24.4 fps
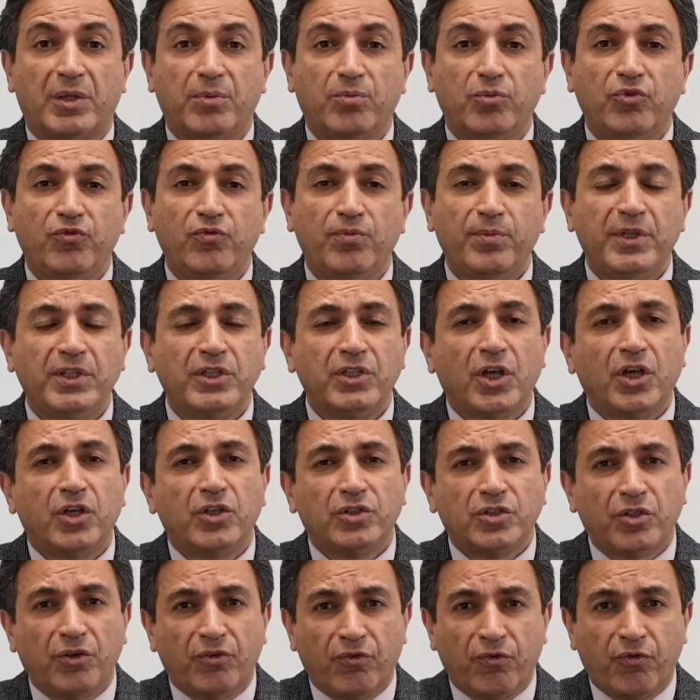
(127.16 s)
movement,
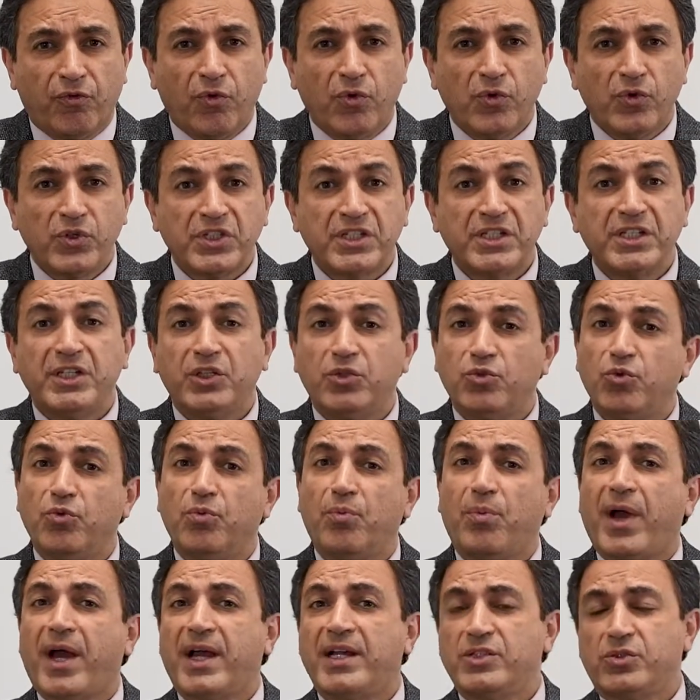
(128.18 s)
the force need to
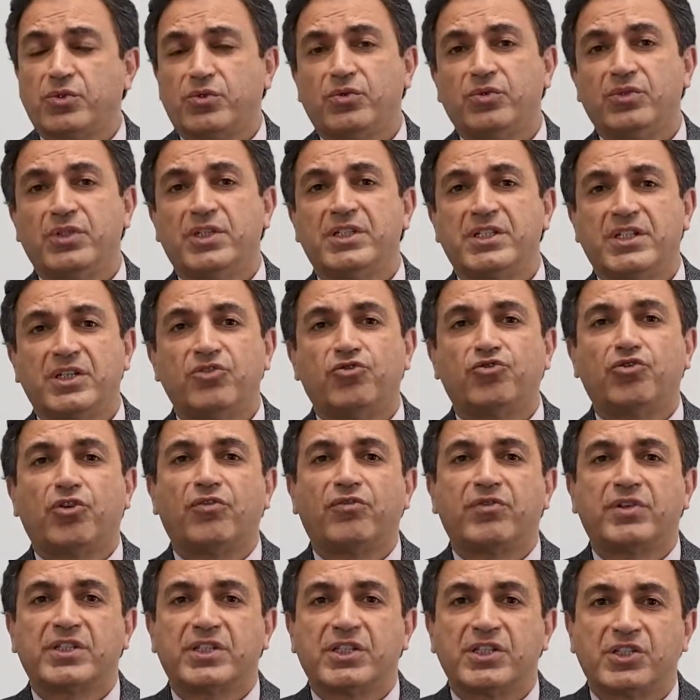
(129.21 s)
pass through the center of
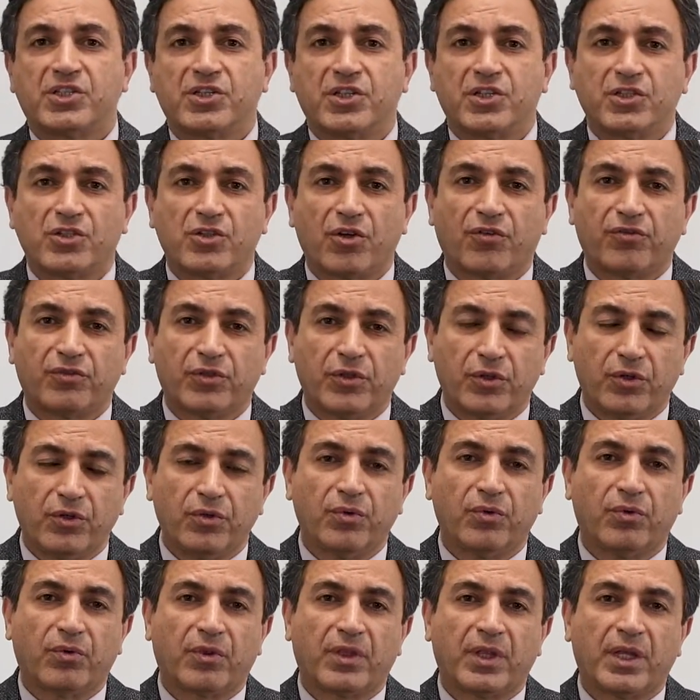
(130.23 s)
resistance of the
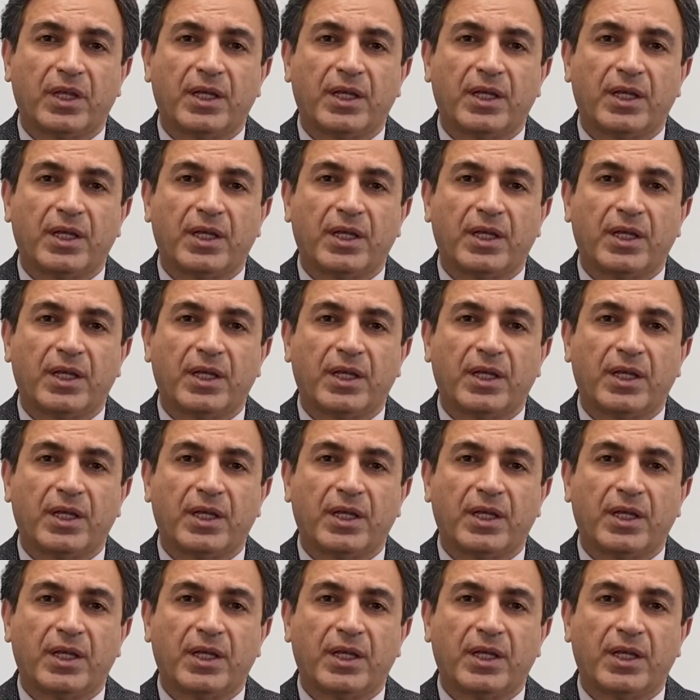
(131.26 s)
tooth.